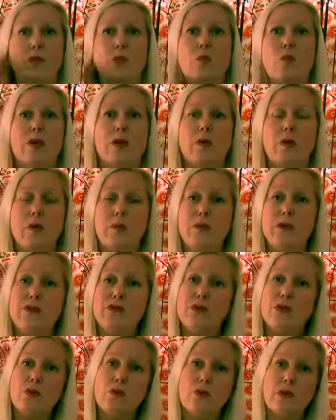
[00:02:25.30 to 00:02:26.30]
When we
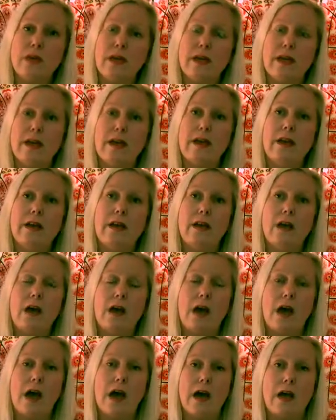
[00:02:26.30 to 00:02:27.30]
moved to Oregon,
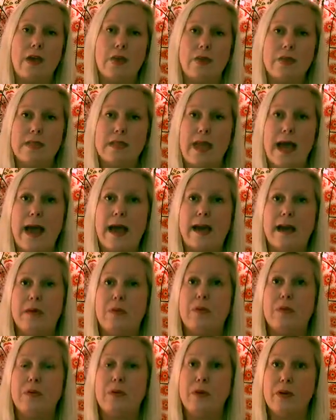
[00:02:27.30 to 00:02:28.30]
I was at a
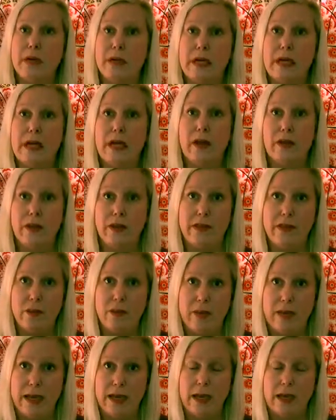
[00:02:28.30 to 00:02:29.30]
pretty healthy
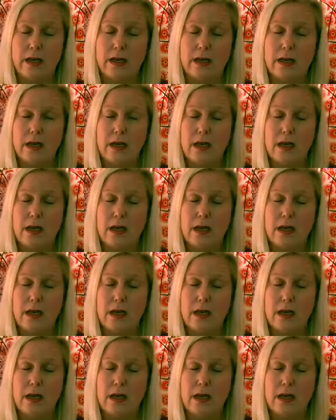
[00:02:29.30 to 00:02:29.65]
weight.